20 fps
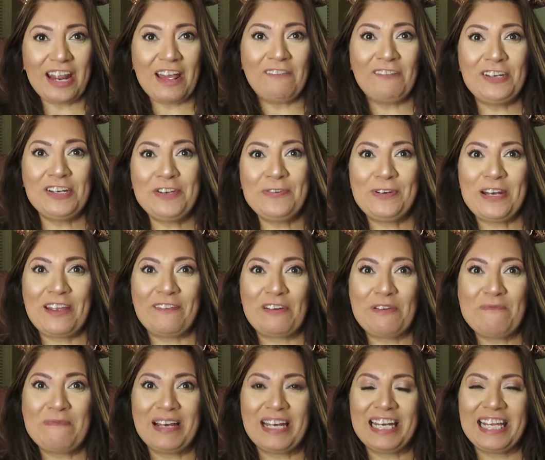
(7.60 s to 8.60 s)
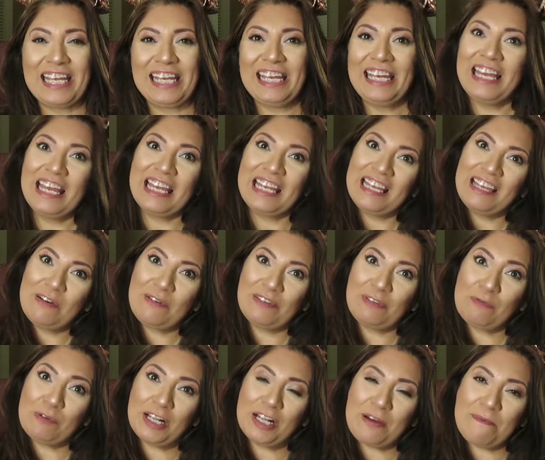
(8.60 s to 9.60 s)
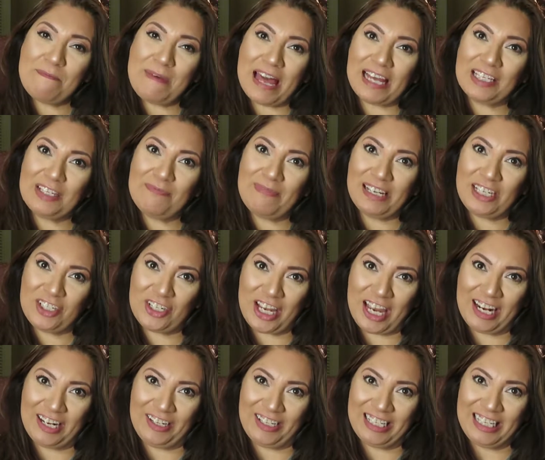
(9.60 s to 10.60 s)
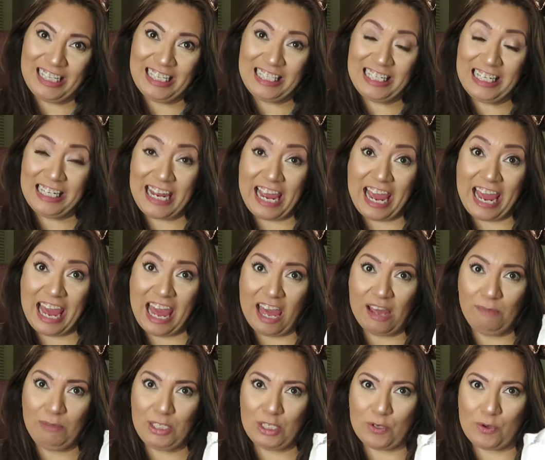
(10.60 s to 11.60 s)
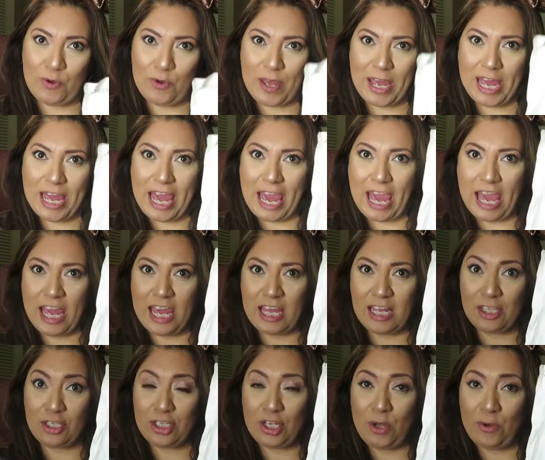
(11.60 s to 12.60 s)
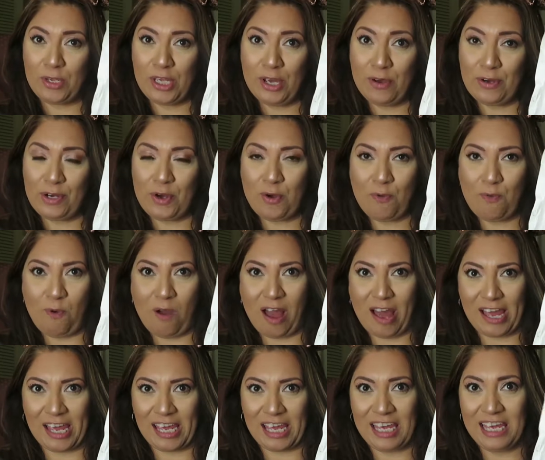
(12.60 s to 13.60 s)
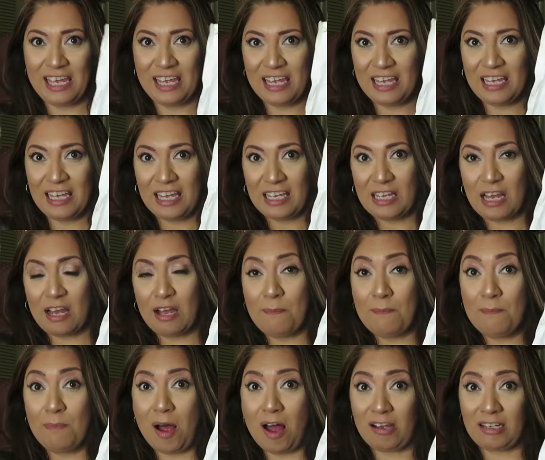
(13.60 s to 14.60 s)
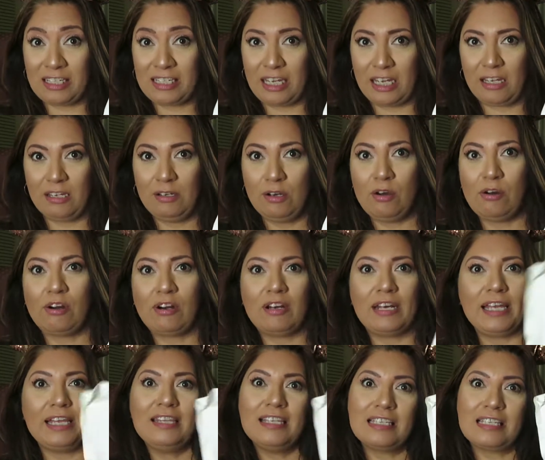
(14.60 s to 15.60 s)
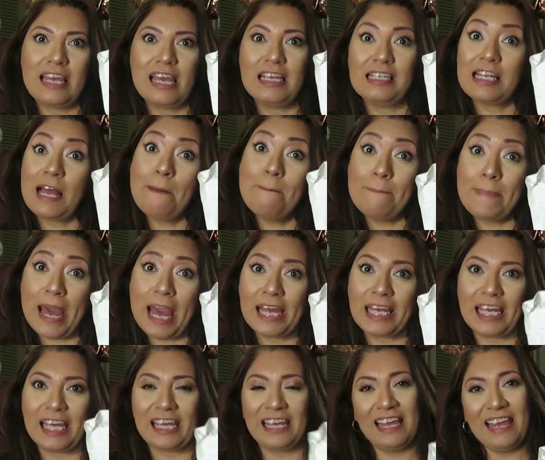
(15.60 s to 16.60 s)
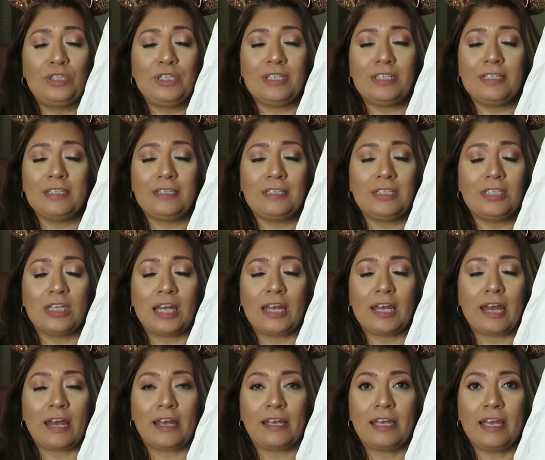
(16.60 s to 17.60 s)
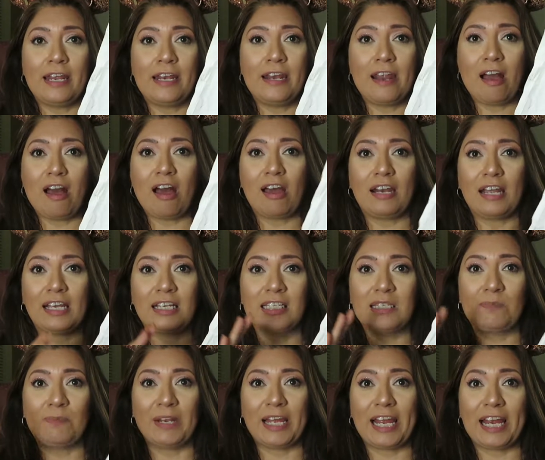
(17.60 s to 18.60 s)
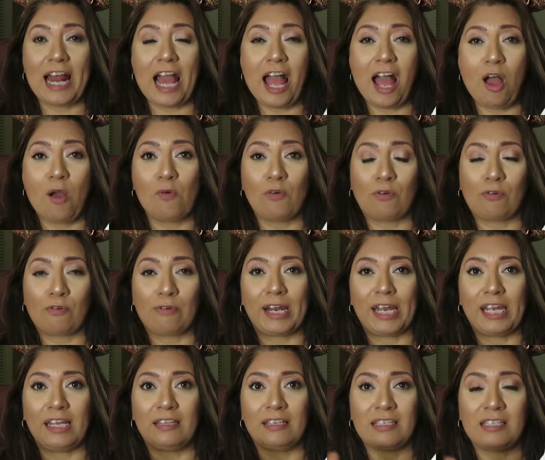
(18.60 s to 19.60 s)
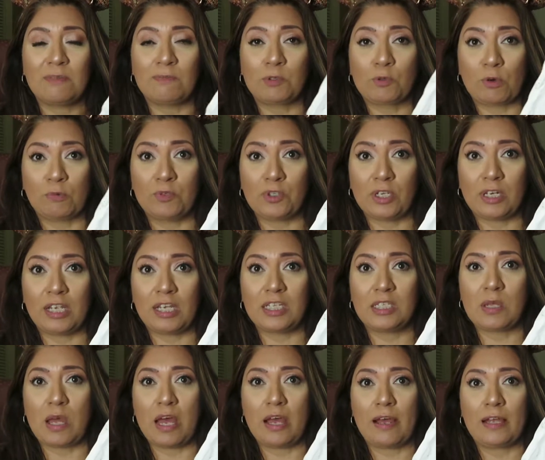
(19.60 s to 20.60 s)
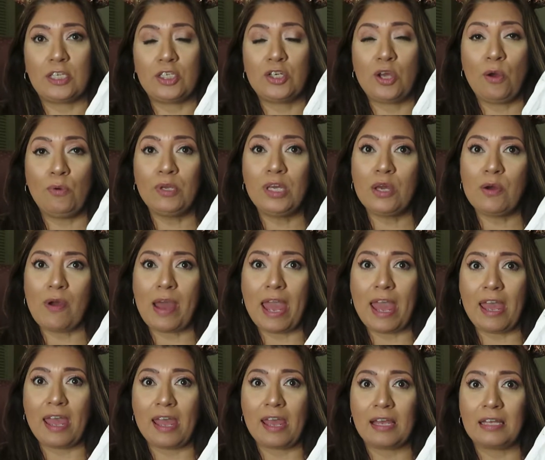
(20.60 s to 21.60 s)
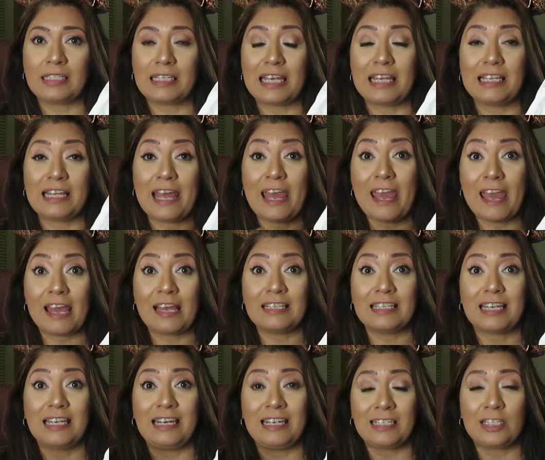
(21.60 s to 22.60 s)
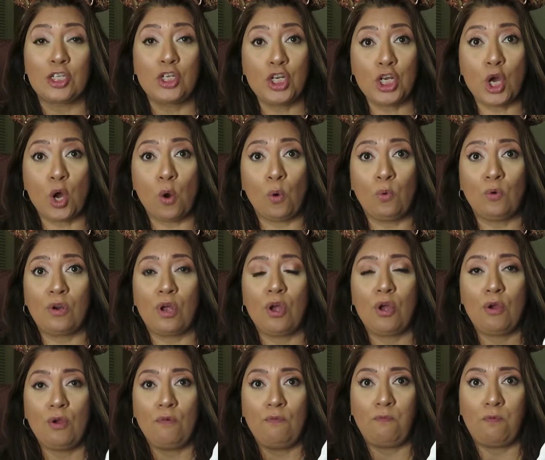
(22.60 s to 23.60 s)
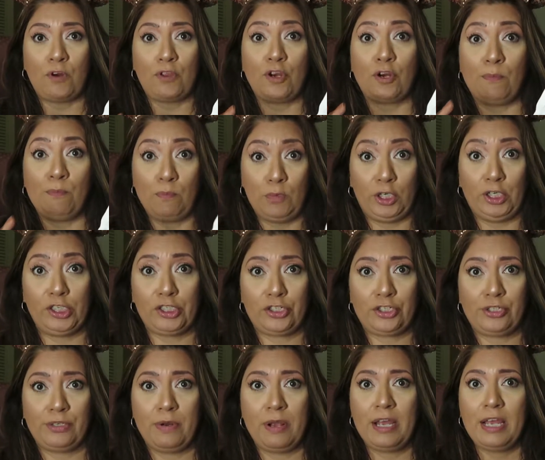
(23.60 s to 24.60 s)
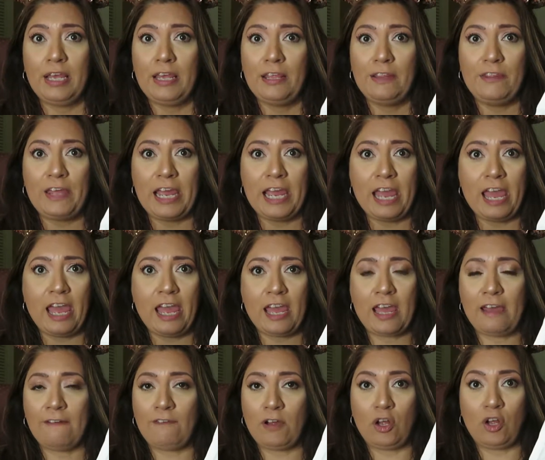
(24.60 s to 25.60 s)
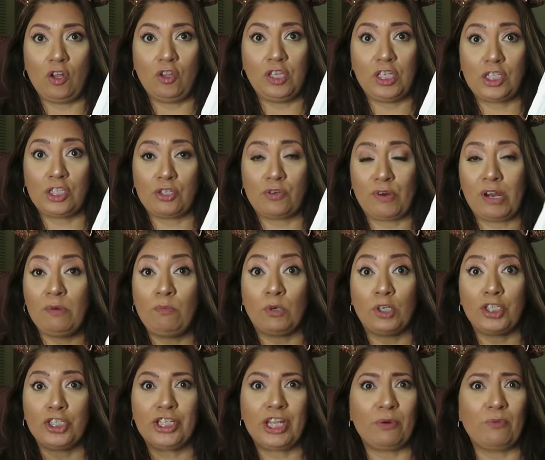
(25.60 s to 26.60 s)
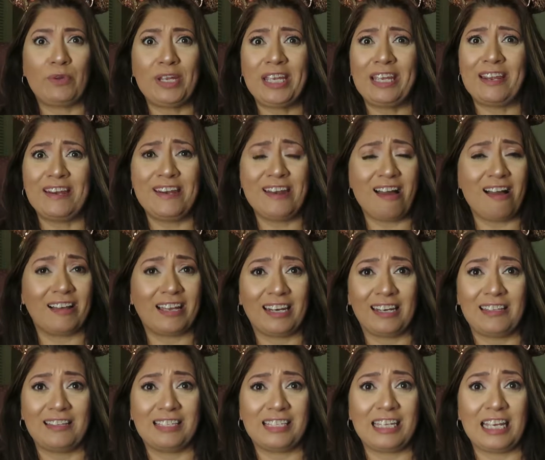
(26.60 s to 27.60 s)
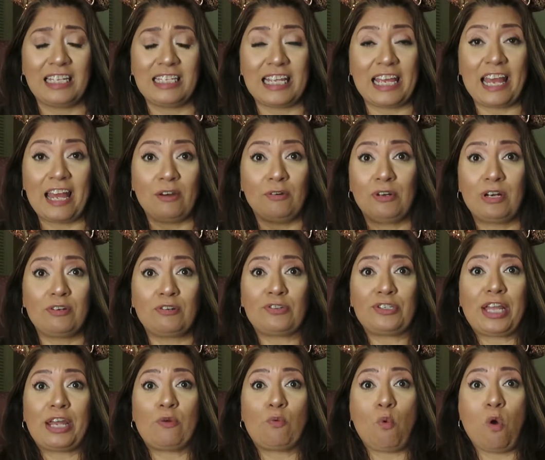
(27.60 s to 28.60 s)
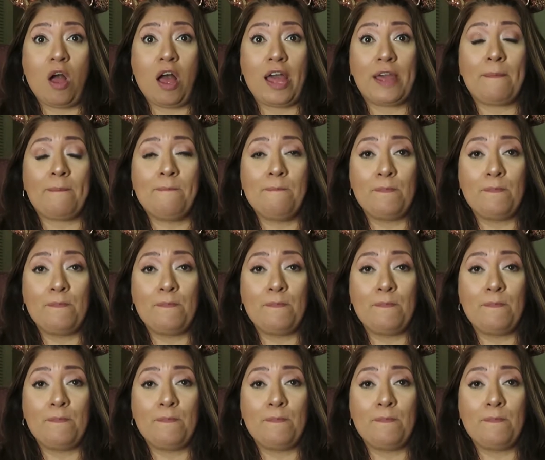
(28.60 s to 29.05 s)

afternoon everybody welcome back to my channel today I'm doing a Tokyo Kawaii unboxing or in this case unbagging this is I cannot explain how great the subscription is uh, Tokyo has has and is known for their merch they have all this great merch that we cannot get in the States I don't understand why